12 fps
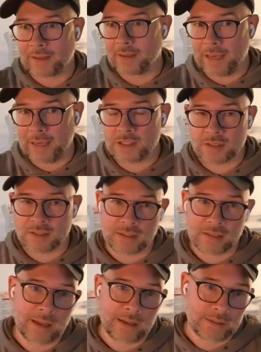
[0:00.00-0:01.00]
like an agency
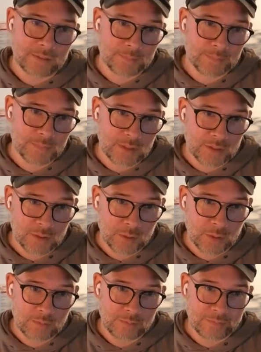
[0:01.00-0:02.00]
client. And
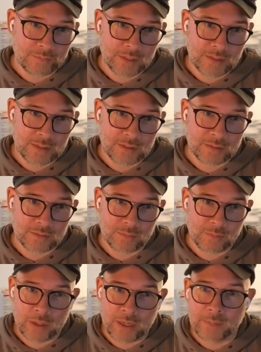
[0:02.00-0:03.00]
so this is
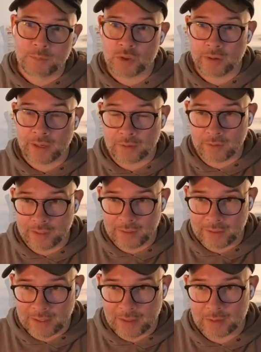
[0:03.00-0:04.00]
what I'm trying
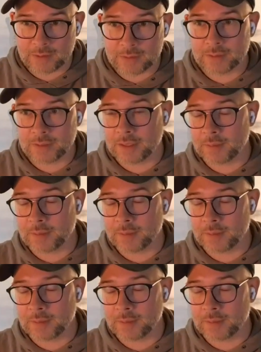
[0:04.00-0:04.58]
right now.